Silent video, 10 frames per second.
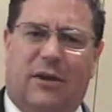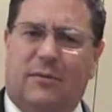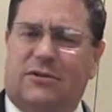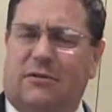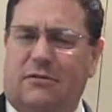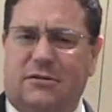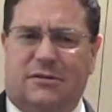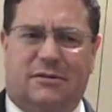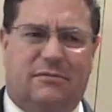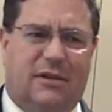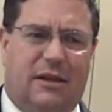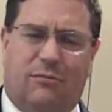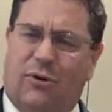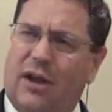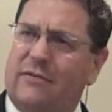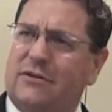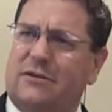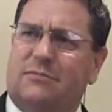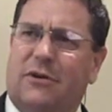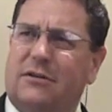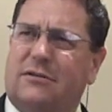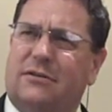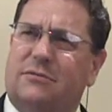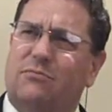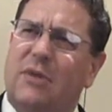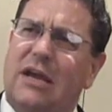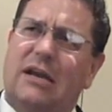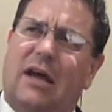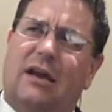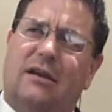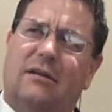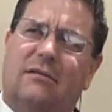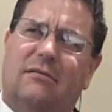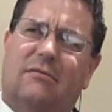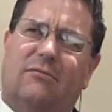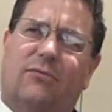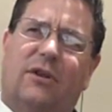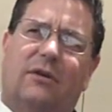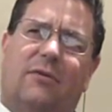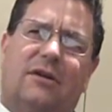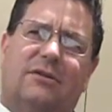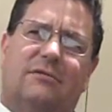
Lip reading: maybe sergeants and privates and specialists may not really want